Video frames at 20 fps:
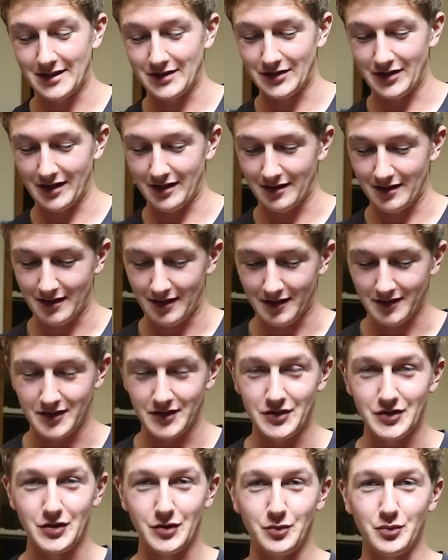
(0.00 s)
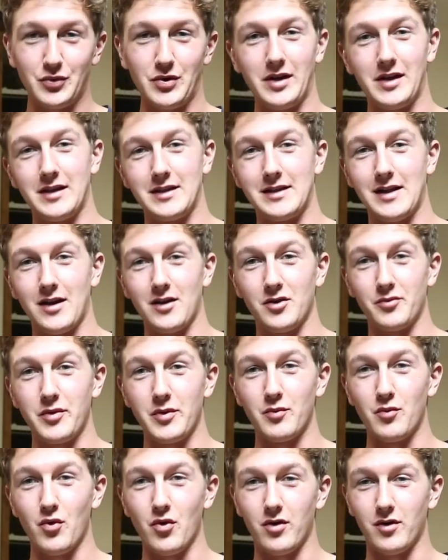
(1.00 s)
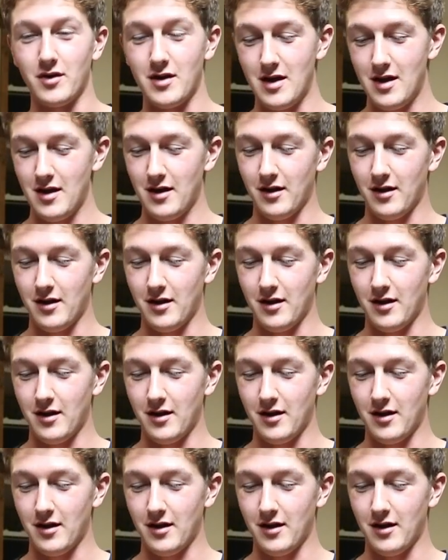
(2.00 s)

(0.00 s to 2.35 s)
this thing, I need to break it down a little bit more.